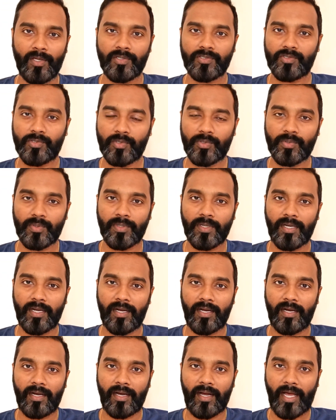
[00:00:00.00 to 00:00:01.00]
So
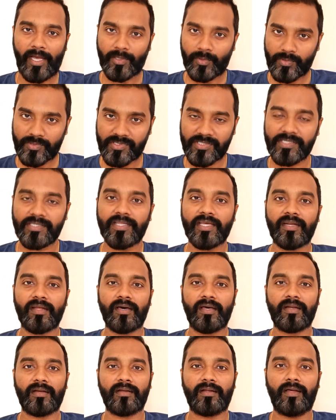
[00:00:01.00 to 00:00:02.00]
I could see there
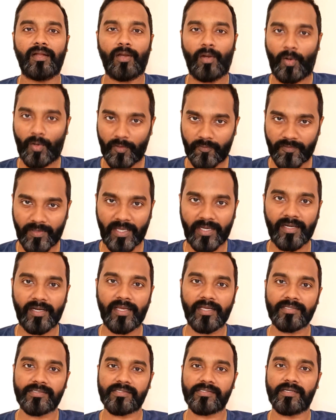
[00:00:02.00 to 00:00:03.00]
are a lot of
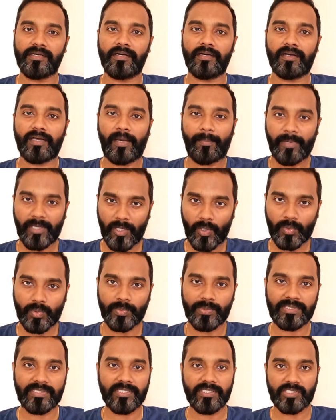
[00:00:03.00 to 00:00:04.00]
candidates coming out
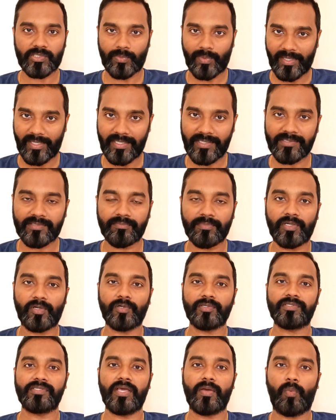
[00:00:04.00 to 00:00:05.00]
with these queries
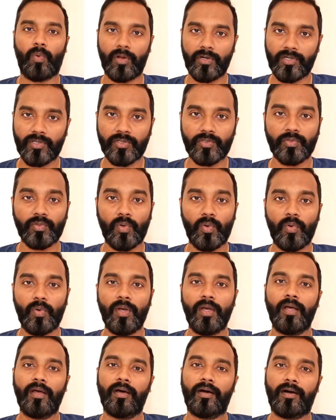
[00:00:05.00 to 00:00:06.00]
because they wanted to
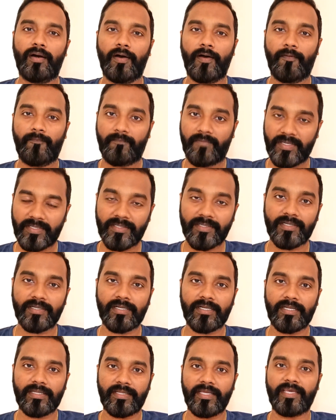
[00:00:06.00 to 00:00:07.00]
know
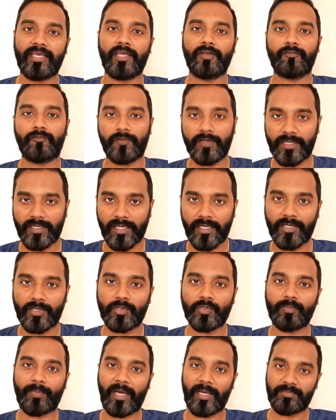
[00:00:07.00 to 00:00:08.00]
whether they can fit
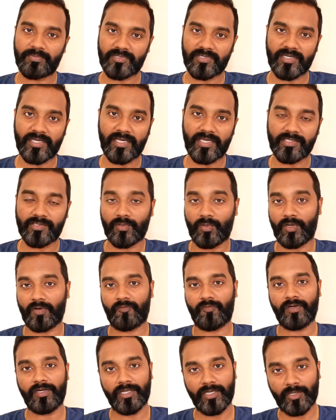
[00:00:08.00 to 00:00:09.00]
into pipe stress or
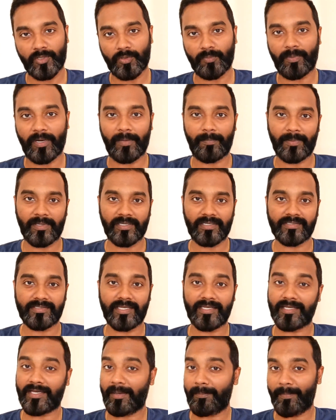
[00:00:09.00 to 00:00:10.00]
fit into piping
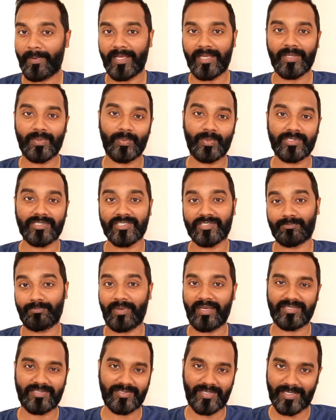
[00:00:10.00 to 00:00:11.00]
design, comparing which is
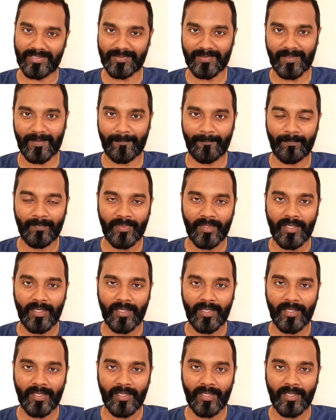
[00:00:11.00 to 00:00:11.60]
best actually.